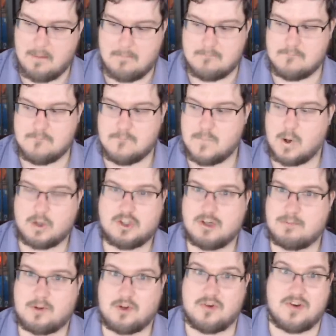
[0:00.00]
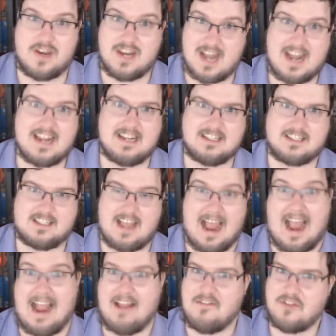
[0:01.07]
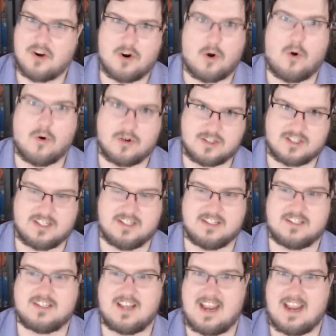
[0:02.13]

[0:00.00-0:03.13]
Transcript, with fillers: multiple knights and their horses